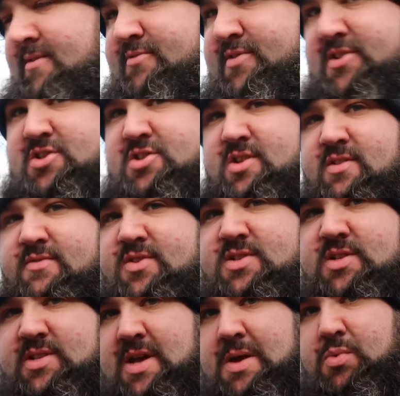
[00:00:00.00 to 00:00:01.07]
Ventured over
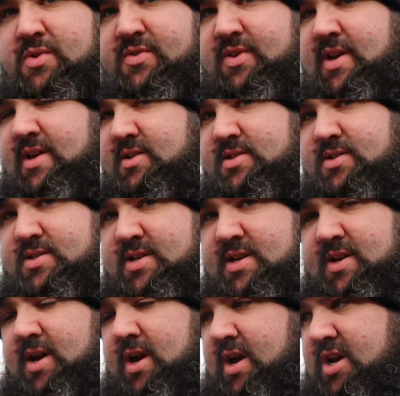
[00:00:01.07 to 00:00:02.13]
to Tamworth again to
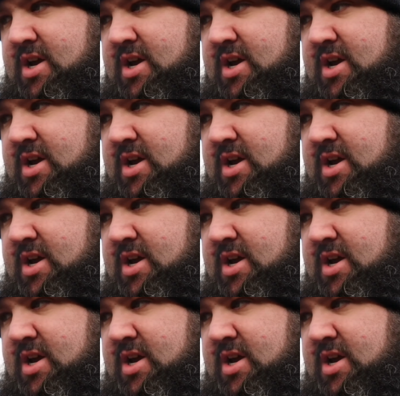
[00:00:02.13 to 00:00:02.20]
see